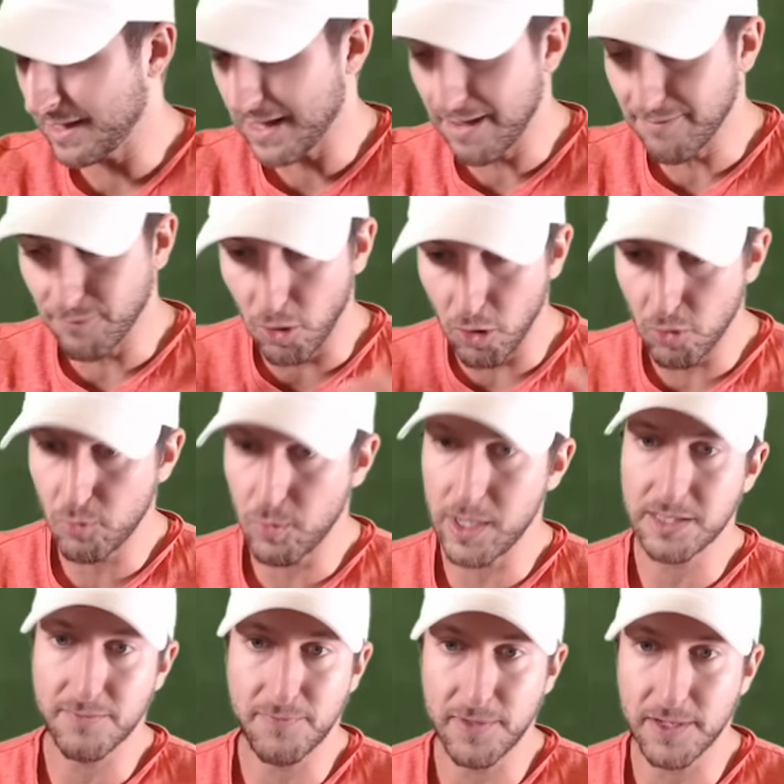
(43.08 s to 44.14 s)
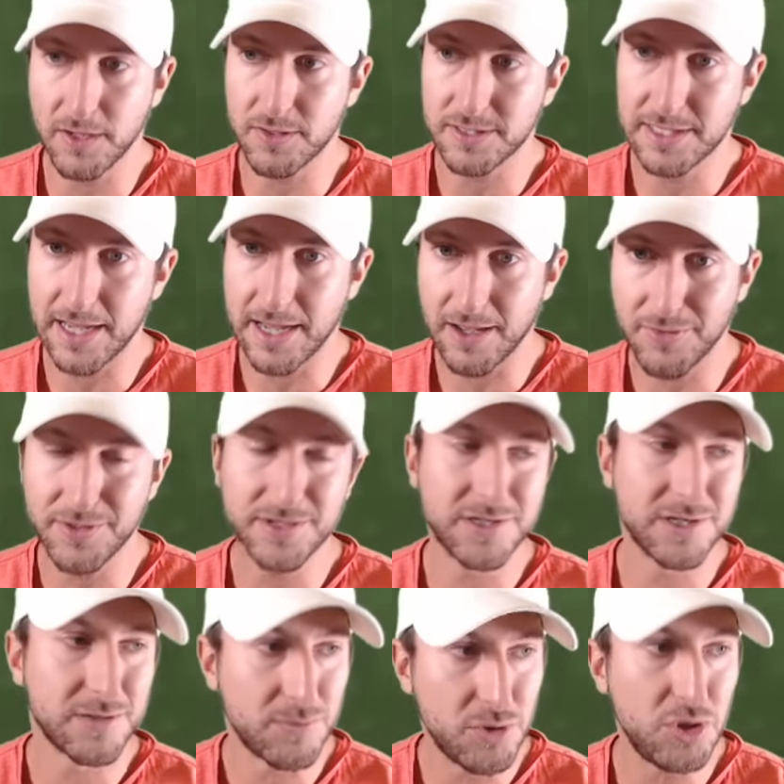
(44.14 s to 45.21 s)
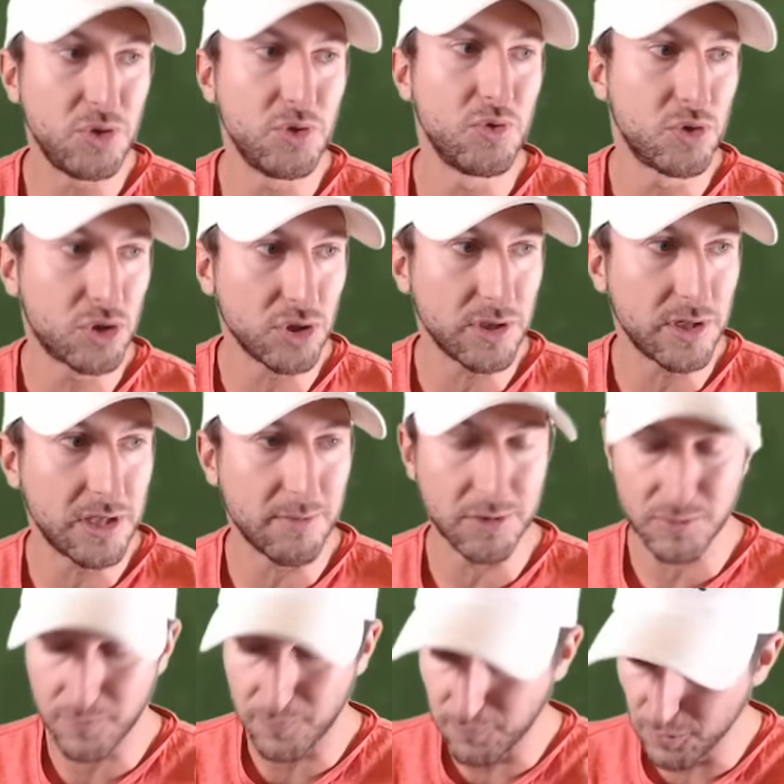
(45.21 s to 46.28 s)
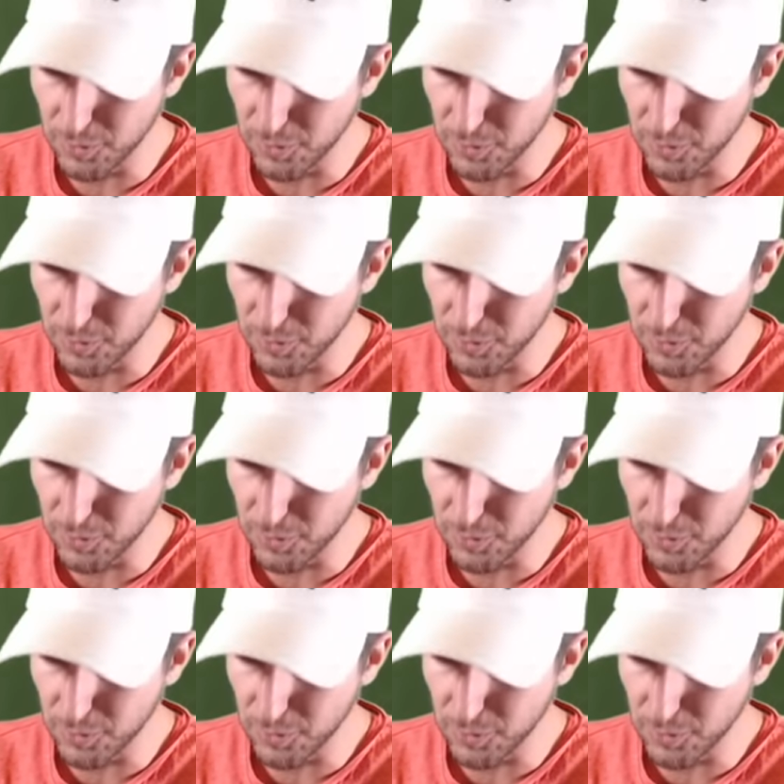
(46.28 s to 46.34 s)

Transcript: They have all week to figure this out. This is usually the most